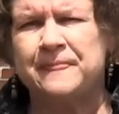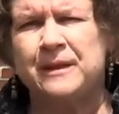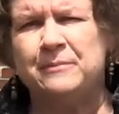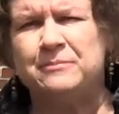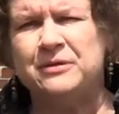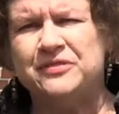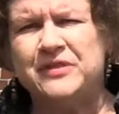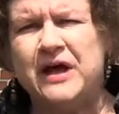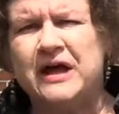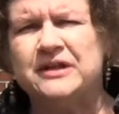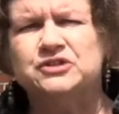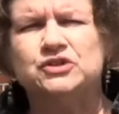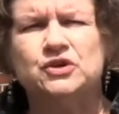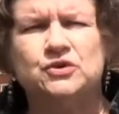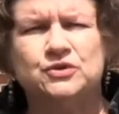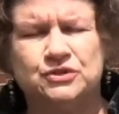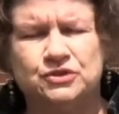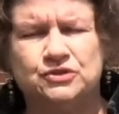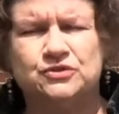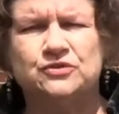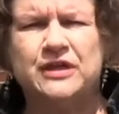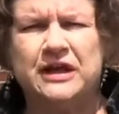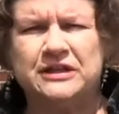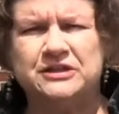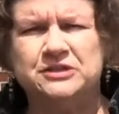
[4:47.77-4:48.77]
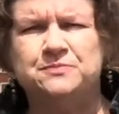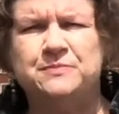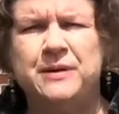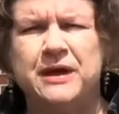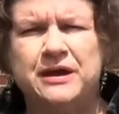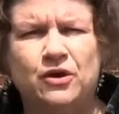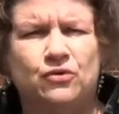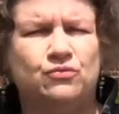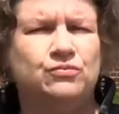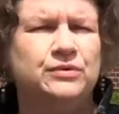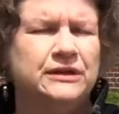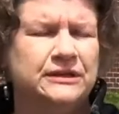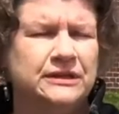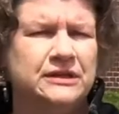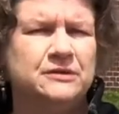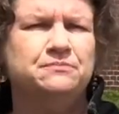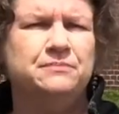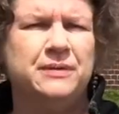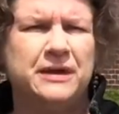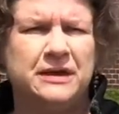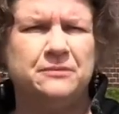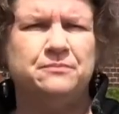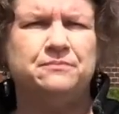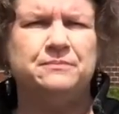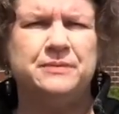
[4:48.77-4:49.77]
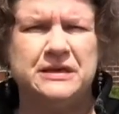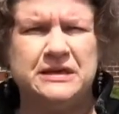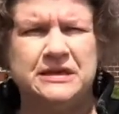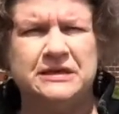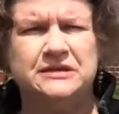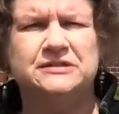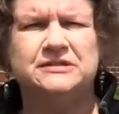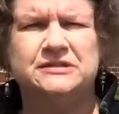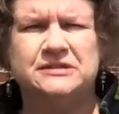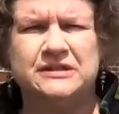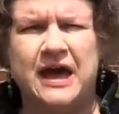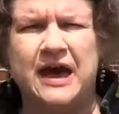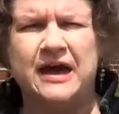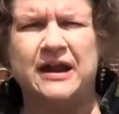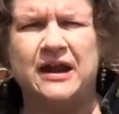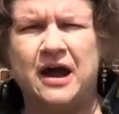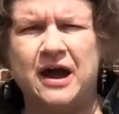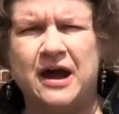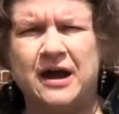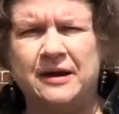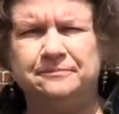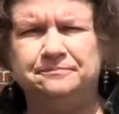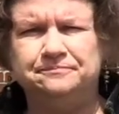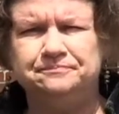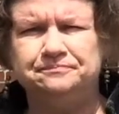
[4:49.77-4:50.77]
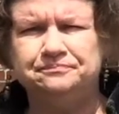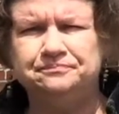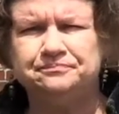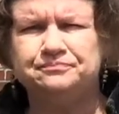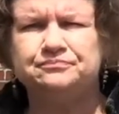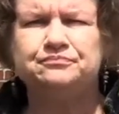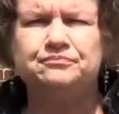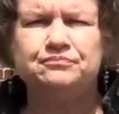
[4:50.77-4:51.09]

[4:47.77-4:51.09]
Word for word: but that's also that's been a really big piece that um,